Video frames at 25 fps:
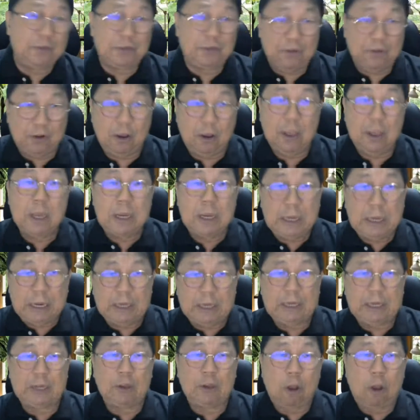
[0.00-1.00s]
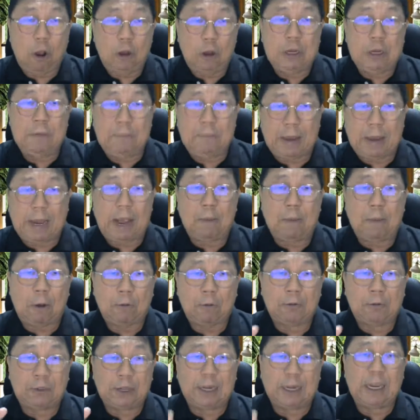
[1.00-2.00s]
It is only made up of
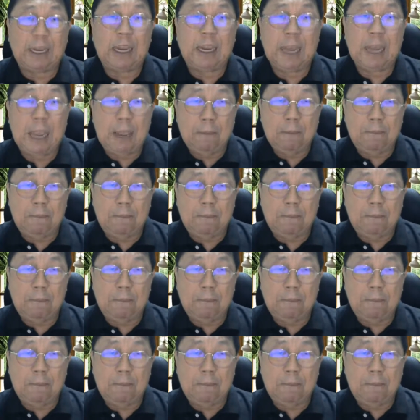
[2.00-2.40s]
3